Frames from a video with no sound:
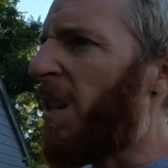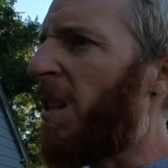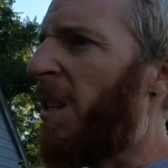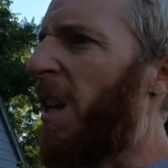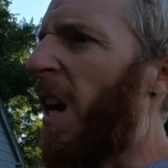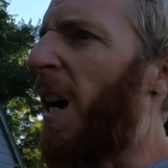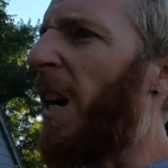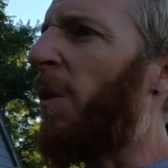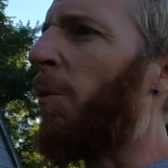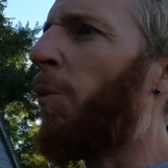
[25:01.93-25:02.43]

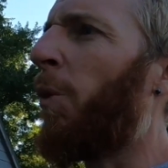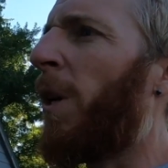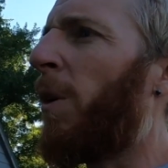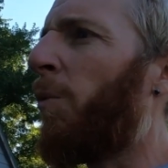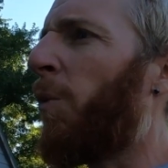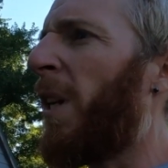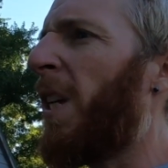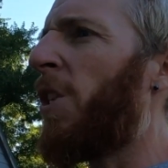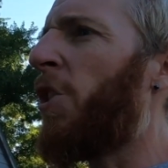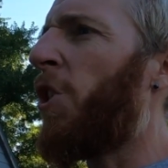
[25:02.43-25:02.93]
yeah,
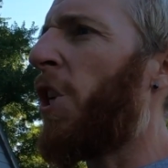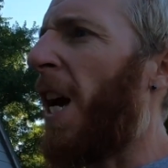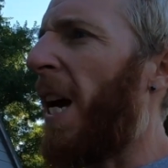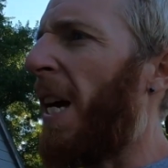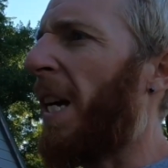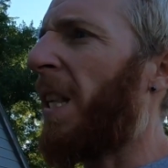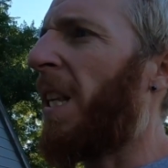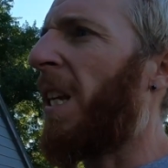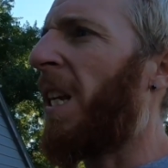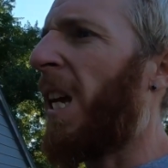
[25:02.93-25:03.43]
when we
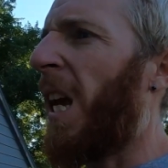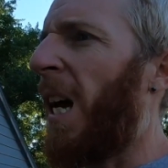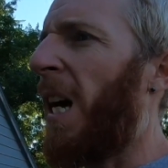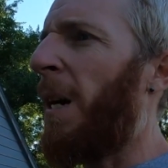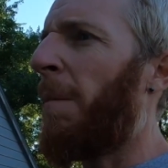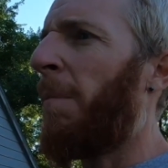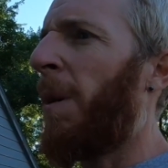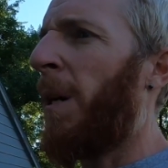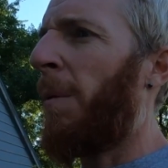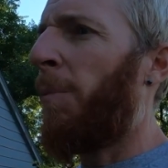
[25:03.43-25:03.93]
jacked the
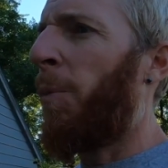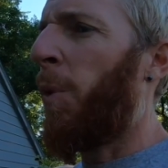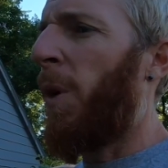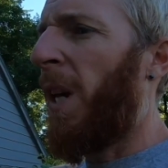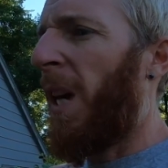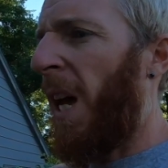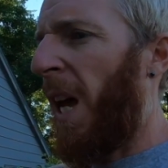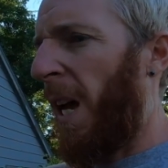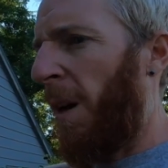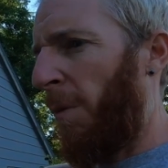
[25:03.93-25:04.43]
cab up,
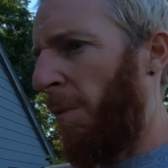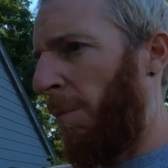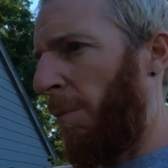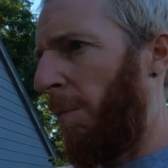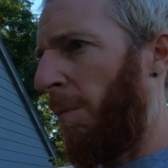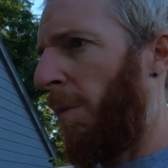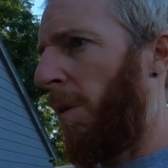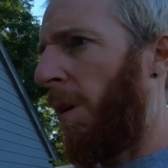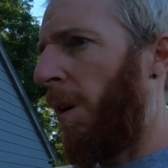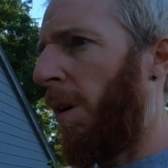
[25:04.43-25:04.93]
when that
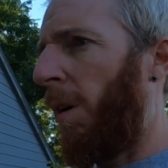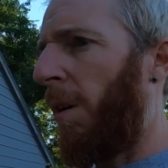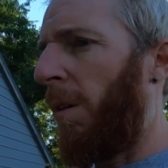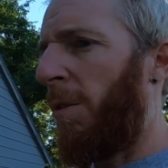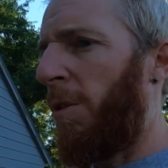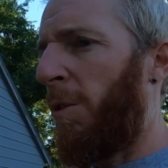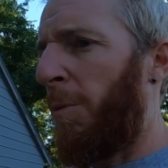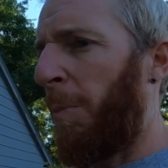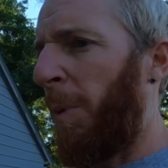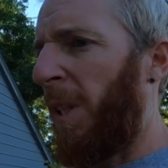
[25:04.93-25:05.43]

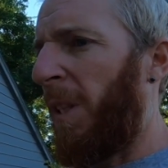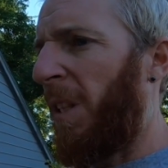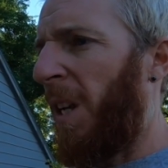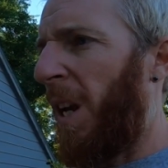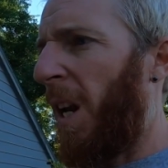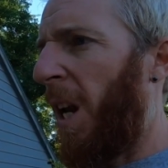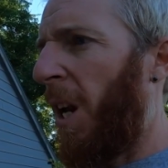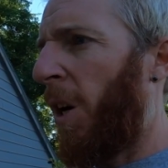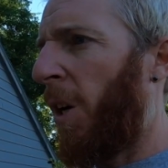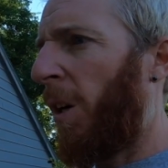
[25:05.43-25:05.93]
split
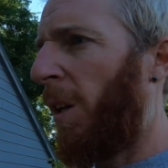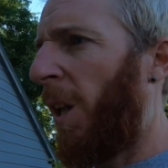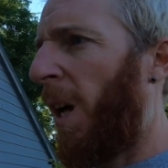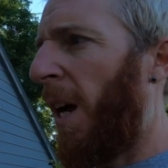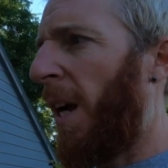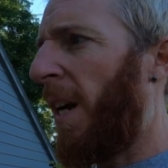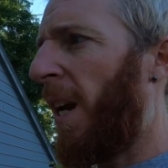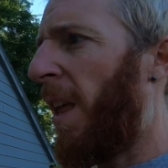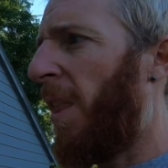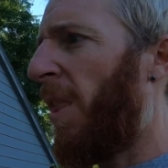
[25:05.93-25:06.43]
that
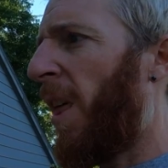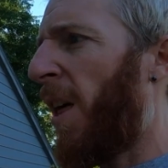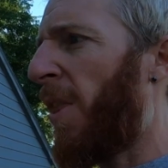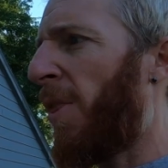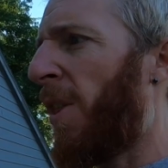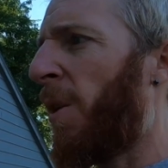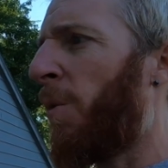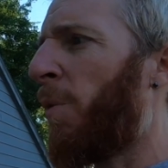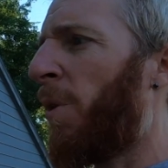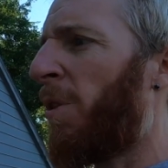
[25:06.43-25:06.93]
Aerodyne, that
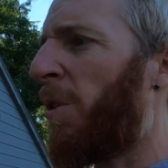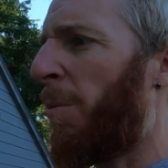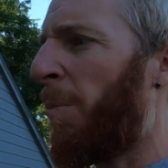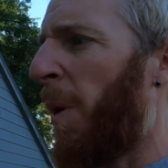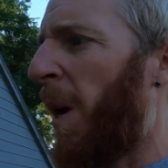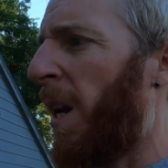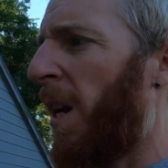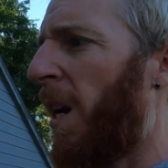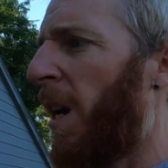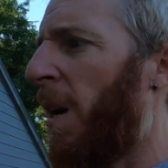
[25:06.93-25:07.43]
thing was a
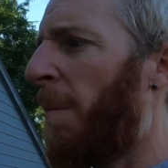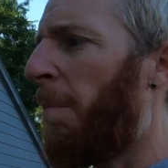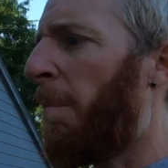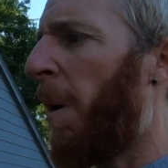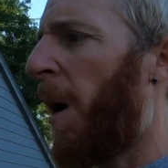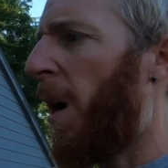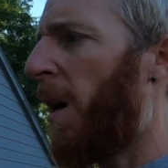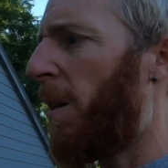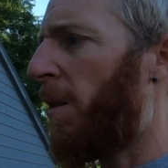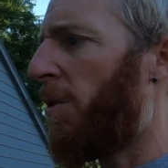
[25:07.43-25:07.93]
pain in the
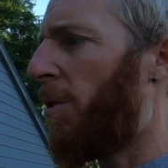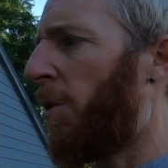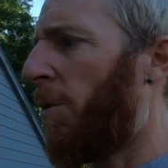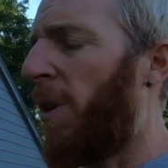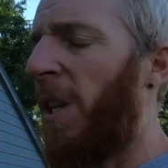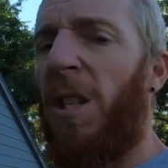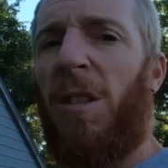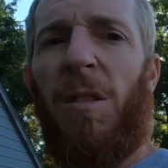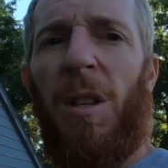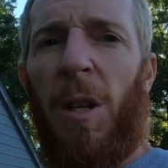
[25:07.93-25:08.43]
butt. So
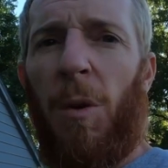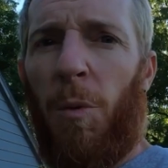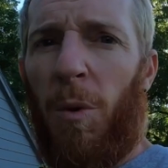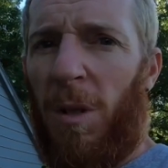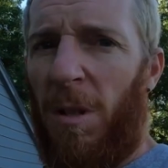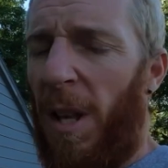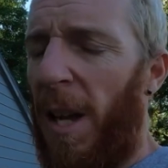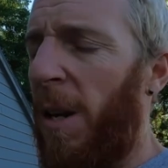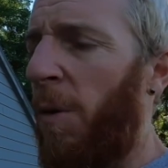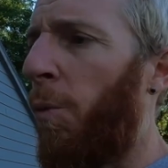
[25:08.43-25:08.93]
this thing
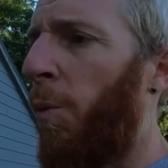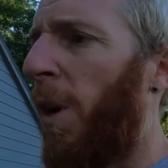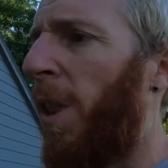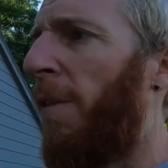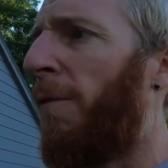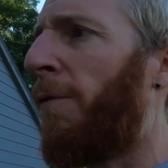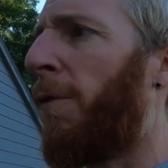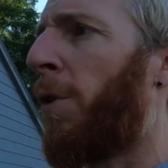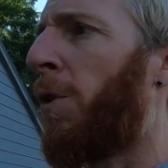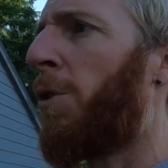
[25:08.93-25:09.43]
was like one of
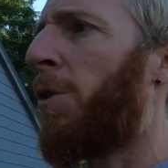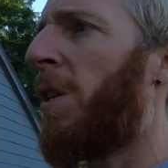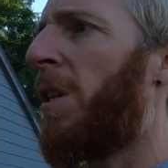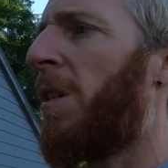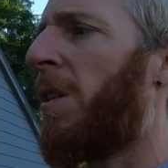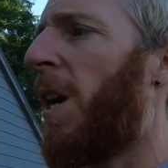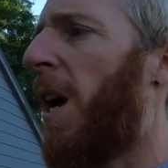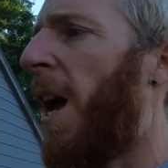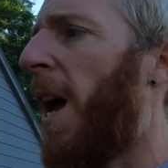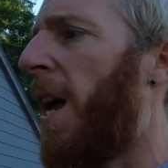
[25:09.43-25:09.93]
the first
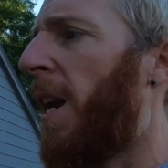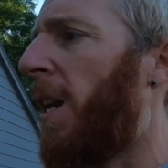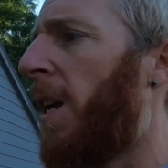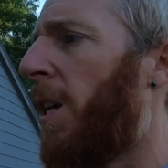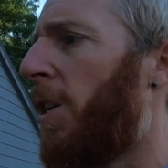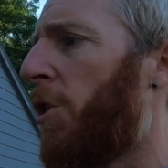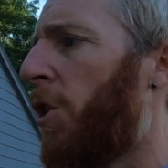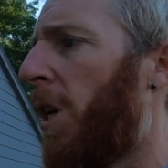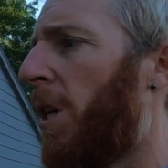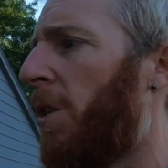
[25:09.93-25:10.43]
things I had to
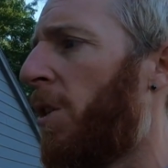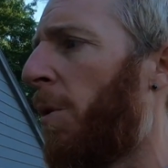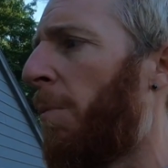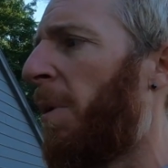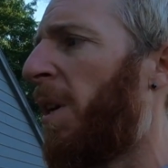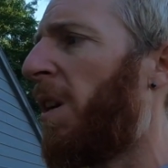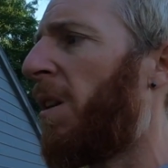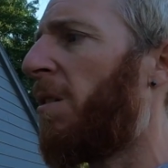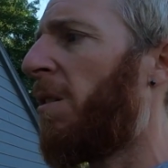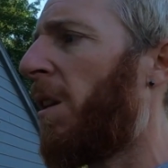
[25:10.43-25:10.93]
get changed up
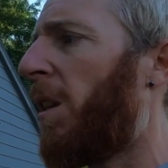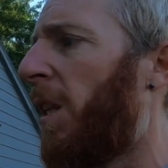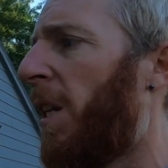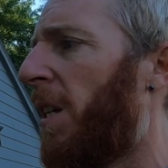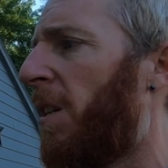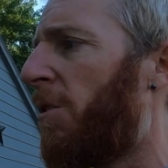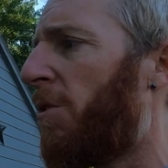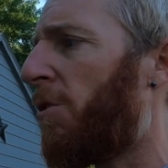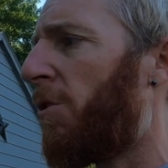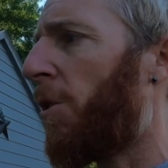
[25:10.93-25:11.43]
because it
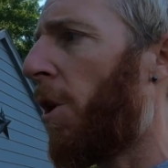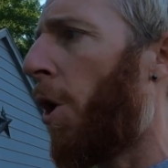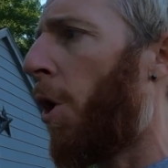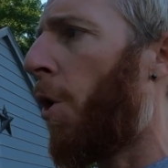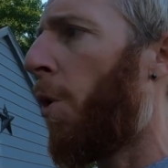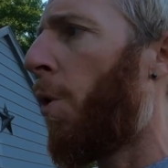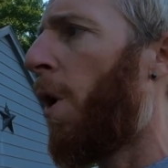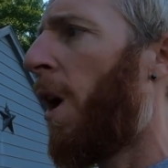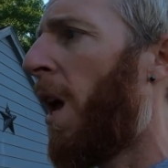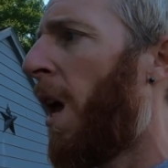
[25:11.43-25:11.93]
leaked
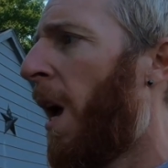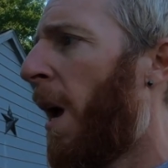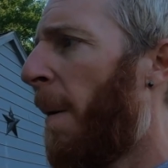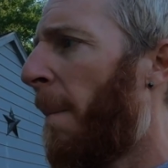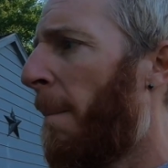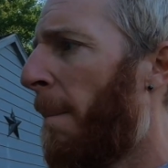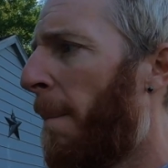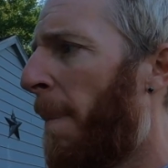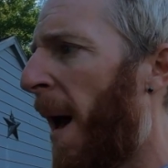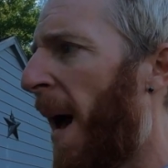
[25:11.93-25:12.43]
so
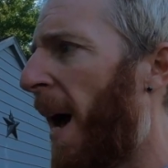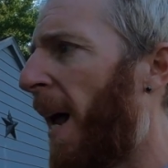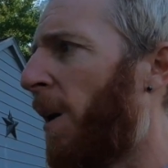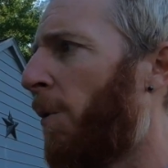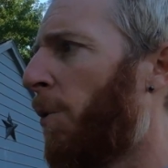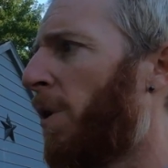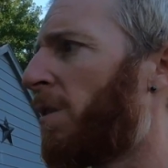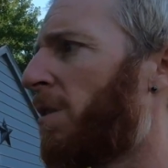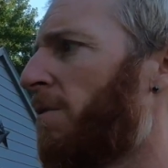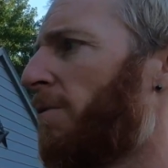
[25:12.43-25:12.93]
bad
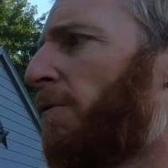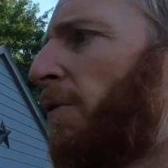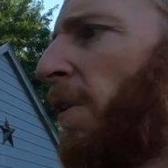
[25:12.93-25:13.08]
it wasn't